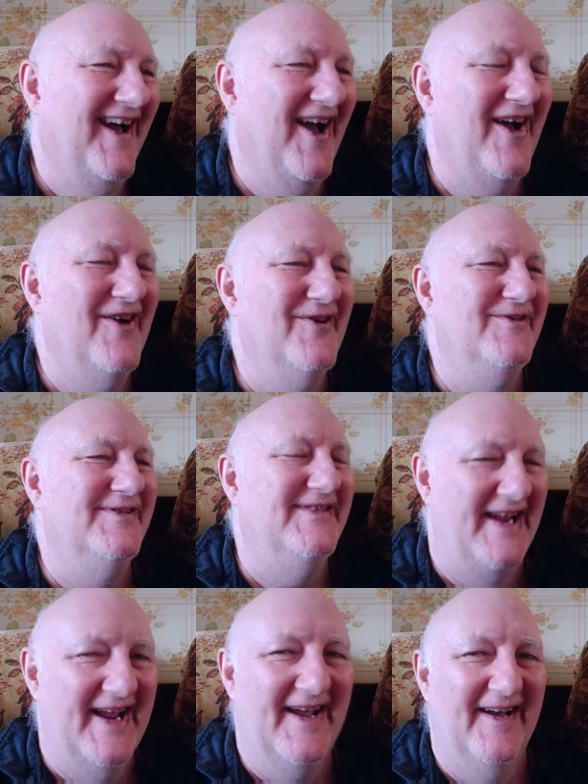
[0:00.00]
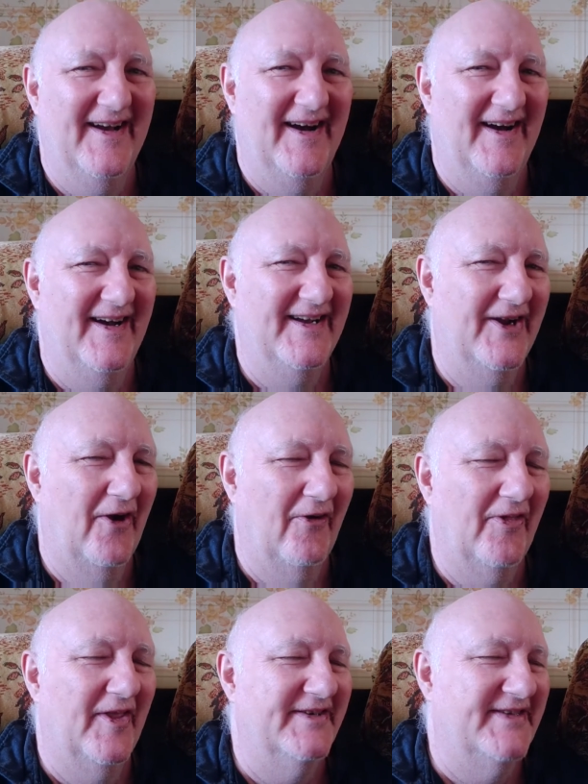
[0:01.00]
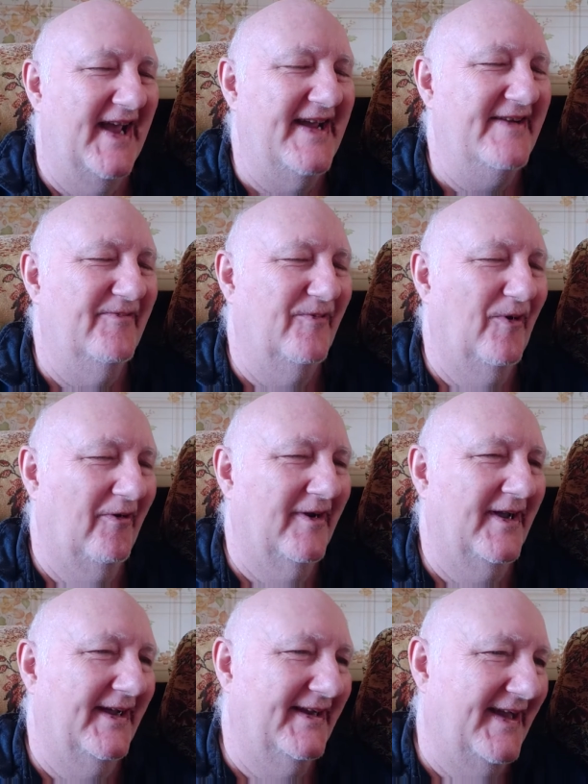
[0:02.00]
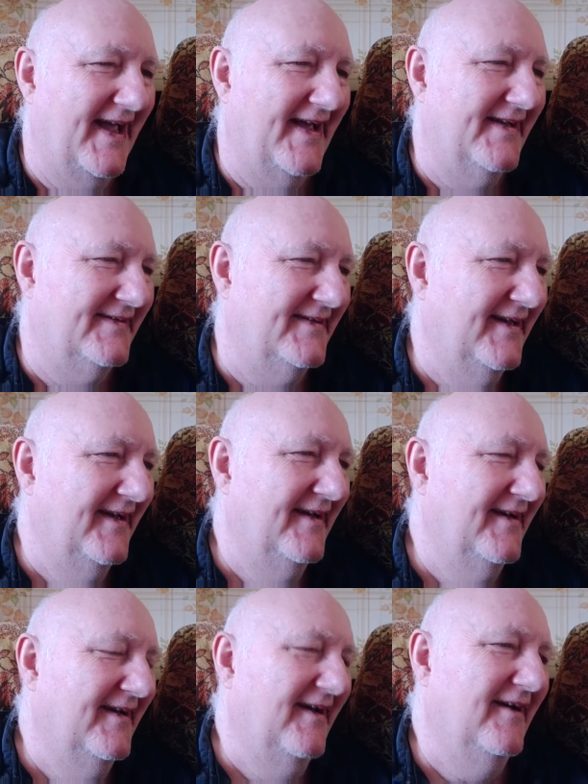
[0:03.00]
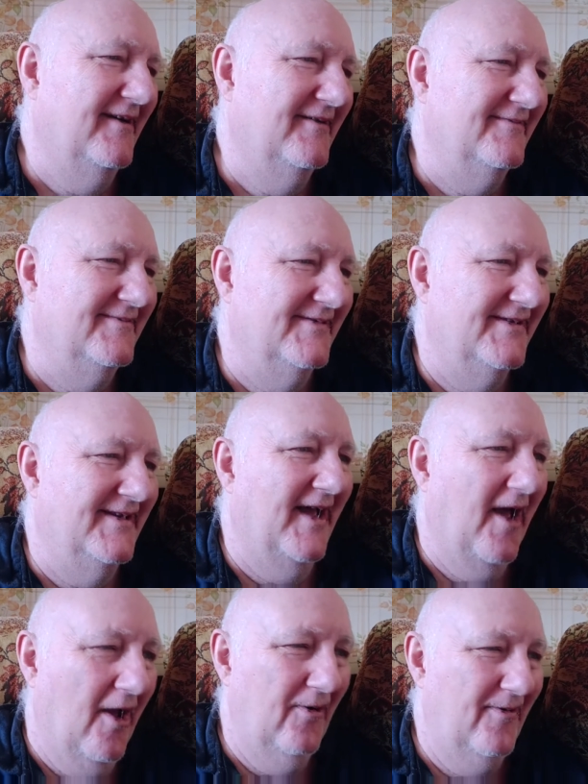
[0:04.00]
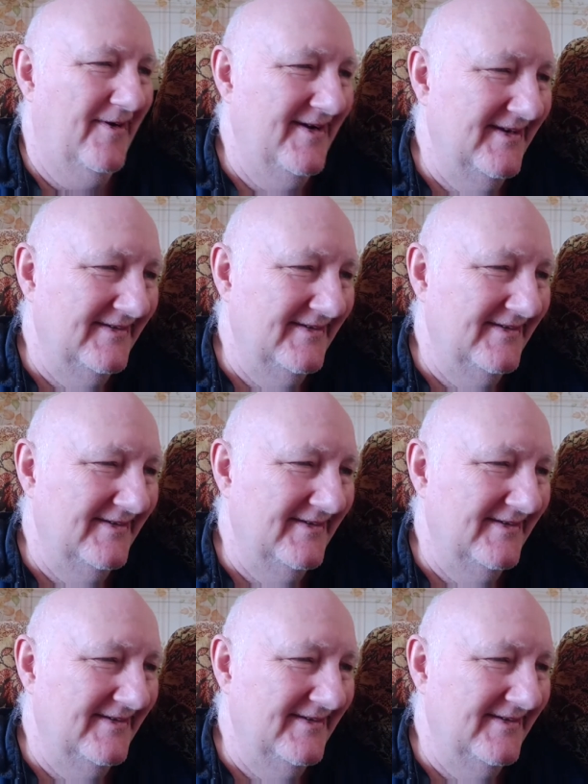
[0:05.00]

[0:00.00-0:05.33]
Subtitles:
oh dear, I got the date wrong again, oh no.